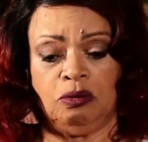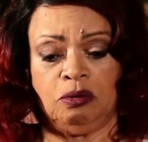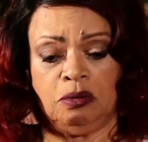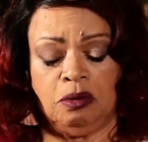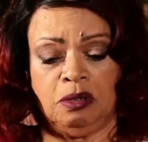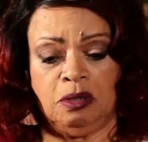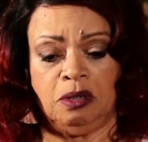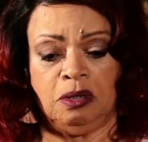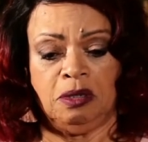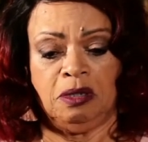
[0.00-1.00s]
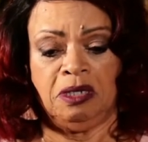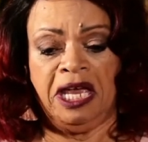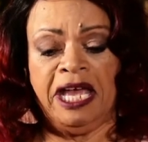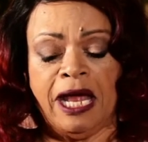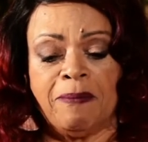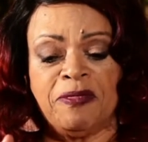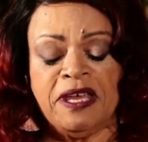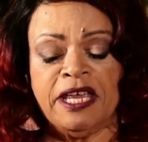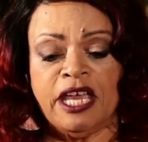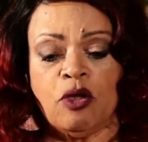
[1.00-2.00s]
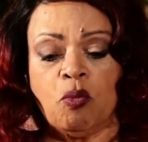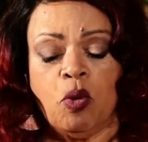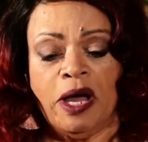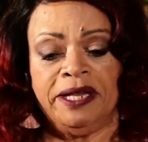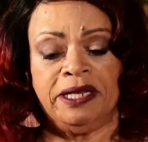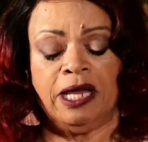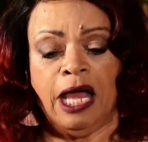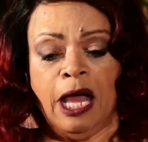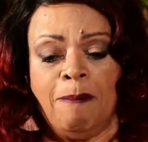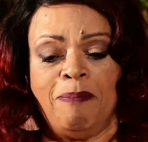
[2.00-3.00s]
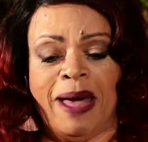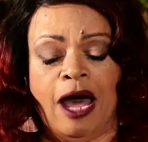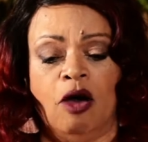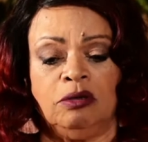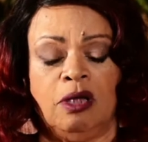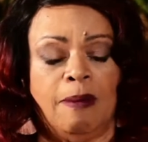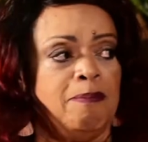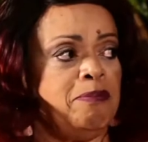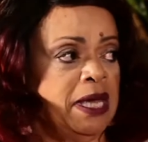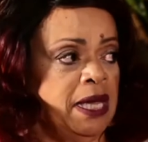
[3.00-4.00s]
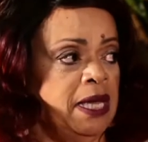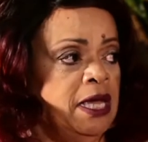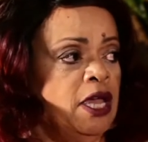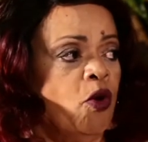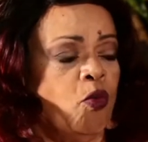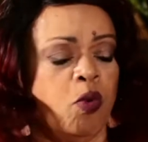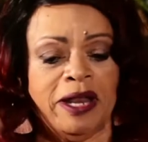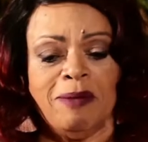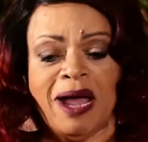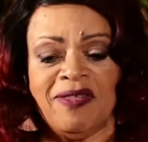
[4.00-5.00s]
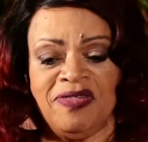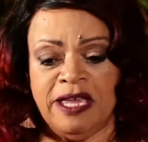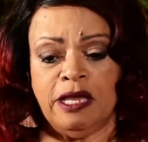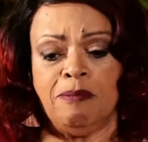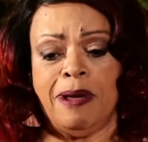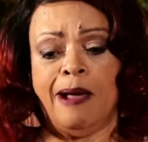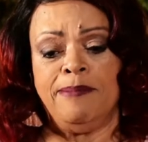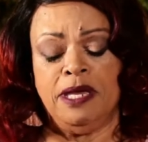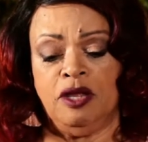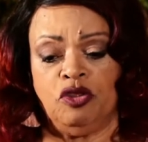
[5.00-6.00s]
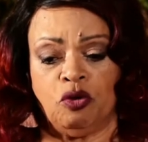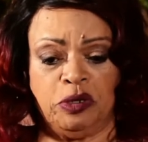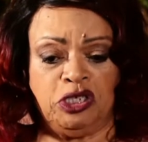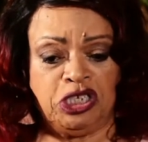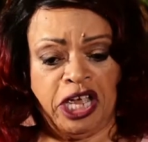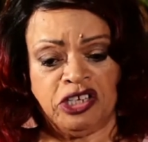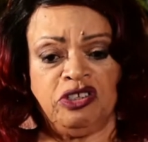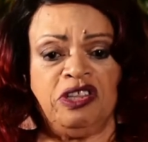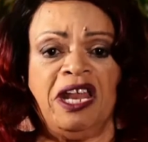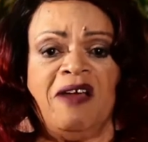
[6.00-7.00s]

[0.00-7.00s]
Mm-hmm. Mm-hmm. And I'm thinking, what about me? What am I thinking about me? The rejection that I